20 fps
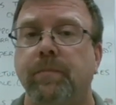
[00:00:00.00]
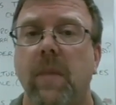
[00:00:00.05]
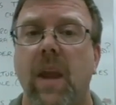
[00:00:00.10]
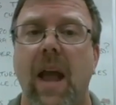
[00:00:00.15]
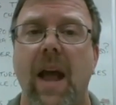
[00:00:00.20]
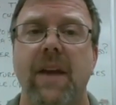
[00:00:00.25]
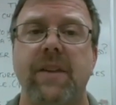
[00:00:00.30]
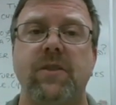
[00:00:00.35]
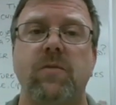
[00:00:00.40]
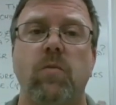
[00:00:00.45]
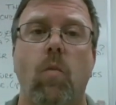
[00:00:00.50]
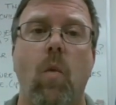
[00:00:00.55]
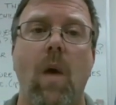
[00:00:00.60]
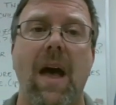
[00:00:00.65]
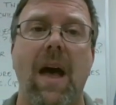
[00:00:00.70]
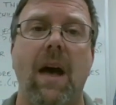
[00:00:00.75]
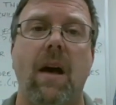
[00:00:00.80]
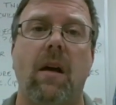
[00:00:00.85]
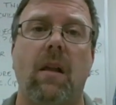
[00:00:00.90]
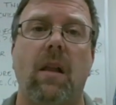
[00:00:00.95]
as
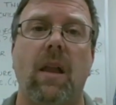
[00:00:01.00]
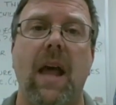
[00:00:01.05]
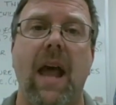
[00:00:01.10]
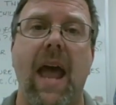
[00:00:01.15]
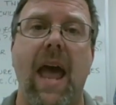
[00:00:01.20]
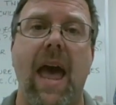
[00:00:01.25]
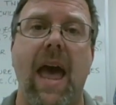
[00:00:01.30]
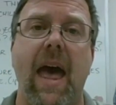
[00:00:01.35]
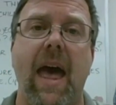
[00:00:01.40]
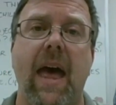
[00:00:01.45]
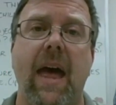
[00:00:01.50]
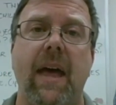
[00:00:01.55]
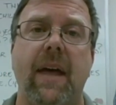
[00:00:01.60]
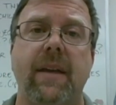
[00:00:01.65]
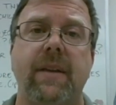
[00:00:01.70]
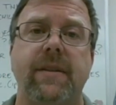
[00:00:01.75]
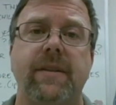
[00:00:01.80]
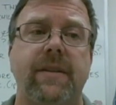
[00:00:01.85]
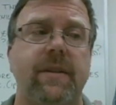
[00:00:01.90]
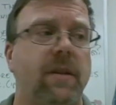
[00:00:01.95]
well
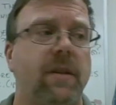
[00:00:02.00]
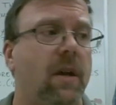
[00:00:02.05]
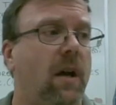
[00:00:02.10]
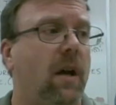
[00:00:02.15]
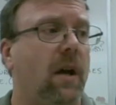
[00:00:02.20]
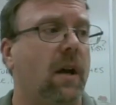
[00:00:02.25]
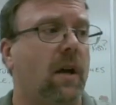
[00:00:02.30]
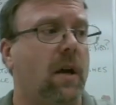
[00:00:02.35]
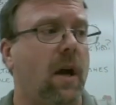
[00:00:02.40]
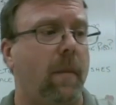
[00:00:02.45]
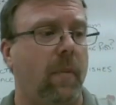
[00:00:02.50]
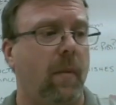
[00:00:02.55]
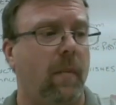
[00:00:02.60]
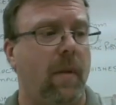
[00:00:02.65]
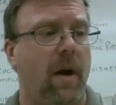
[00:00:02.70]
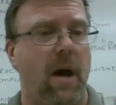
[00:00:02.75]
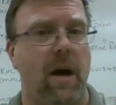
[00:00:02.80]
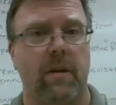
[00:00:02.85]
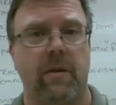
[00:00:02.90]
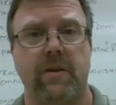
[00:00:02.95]
as a couple
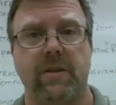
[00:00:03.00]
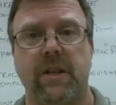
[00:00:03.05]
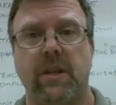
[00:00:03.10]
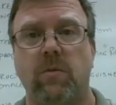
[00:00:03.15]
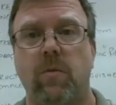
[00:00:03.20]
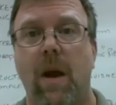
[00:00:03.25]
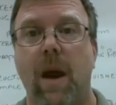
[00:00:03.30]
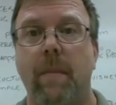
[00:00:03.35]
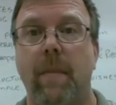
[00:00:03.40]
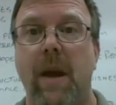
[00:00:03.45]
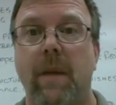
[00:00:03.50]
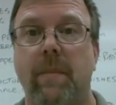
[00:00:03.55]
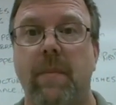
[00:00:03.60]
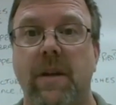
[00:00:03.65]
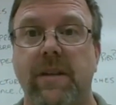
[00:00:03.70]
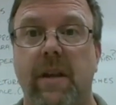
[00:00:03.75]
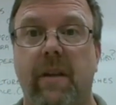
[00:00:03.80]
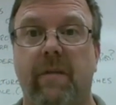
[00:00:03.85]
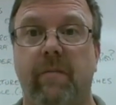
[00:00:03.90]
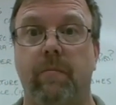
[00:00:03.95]
models. That's why I made
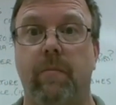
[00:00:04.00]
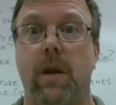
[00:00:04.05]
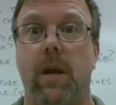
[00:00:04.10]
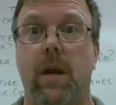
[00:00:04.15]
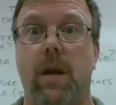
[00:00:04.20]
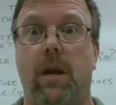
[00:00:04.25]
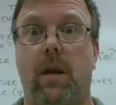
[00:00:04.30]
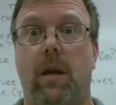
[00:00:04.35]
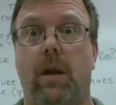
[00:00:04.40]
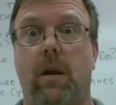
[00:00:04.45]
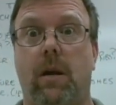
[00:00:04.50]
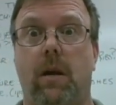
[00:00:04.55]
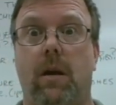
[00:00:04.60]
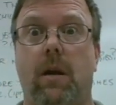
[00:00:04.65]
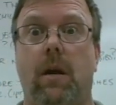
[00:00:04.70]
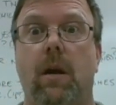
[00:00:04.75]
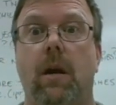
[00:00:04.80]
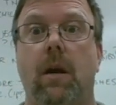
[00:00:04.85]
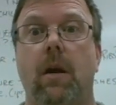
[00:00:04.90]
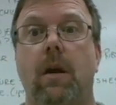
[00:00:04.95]
myself big here,
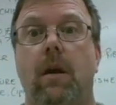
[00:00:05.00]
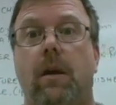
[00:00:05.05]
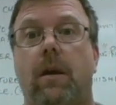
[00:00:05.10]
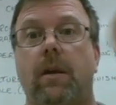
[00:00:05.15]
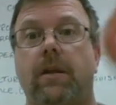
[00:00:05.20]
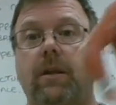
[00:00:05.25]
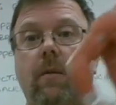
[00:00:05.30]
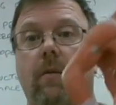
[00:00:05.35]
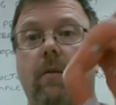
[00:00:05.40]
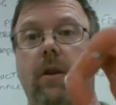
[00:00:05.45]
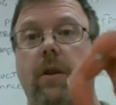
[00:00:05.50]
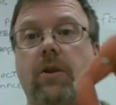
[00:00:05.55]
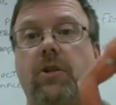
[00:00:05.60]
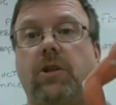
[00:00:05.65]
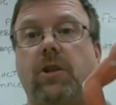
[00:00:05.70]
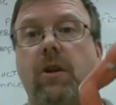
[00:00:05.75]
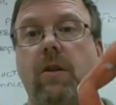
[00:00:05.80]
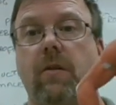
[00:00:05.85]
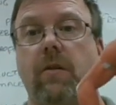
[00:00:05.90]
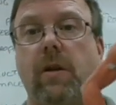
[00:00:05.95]
because I want to
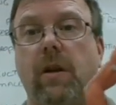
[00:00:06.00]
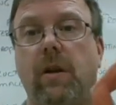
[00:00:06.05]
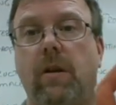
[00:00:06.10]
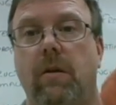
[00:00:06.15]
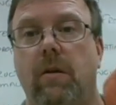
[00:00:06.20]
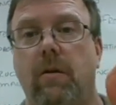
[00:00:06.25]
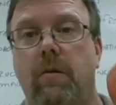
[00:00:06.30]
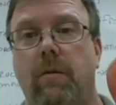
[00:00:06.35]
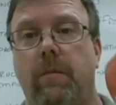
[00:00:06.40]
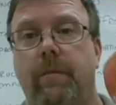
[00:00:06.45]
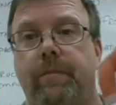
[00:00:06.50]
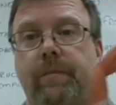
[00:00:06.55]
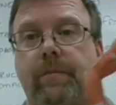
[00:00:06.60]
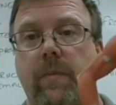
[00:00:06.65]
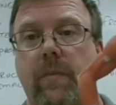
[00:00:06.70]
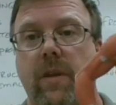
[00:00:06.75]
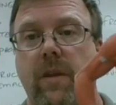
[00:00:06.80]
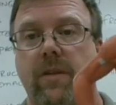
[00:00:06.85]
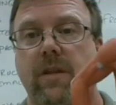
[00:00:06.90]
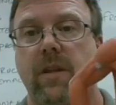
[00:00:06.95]
show you
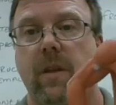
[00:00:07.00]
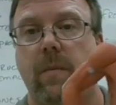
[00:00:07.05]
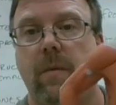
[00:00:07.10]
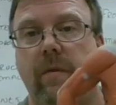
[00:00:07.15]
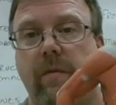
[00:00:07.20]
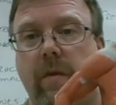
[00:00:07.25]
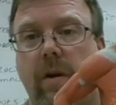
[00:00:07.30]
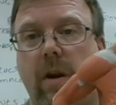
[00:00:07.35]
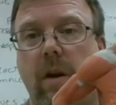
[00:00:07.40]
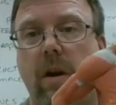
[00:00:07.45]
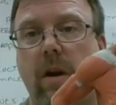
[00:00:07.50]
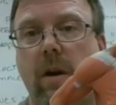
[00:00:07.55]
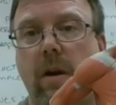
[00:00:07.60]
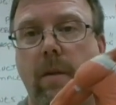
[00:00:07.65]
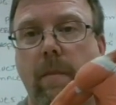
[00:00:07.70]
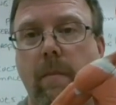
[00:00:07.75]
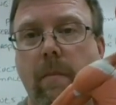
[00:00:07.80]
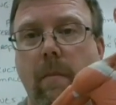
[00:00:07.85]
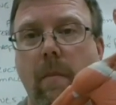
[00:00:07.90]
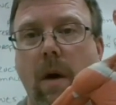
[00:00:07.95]
some of
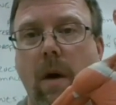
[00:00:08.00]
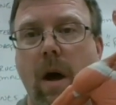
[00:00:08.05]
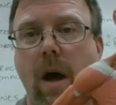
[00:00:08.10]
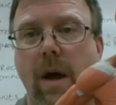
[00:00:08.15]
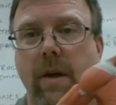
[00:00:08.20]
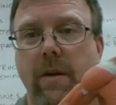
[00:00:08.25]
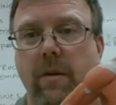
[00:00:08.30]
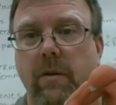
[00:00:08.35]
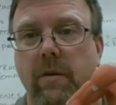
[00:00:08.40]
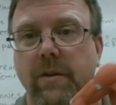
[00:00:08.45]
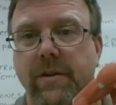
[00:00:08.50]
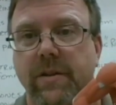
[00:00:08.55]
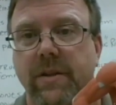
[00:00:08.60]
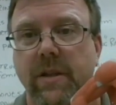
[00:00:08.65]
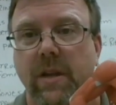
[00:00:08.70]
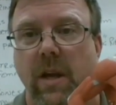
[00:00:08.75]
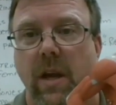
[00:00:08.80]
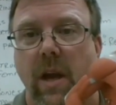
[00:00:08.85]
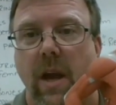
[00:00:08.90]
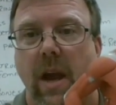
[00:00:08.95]
our models.
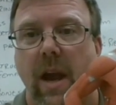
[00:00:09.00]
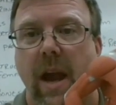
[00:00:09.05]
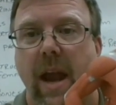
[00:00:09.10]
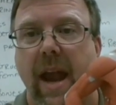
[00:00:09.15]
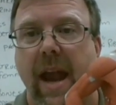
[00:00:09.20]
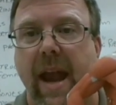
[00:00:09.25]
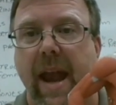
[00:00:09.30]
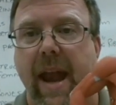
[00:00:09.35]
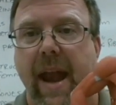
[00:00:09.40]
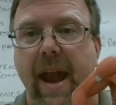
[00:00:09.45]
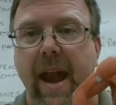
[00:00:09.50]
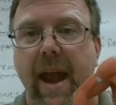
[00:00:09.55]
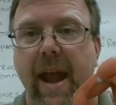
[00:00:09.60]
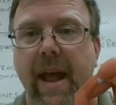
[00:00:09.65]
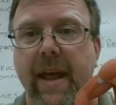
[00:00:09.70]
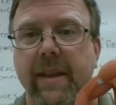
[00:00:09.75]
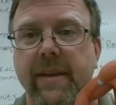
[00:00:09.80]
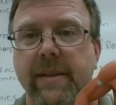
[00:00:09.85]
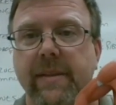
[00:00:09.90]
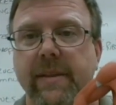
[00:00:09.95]

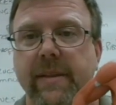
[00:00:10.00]
And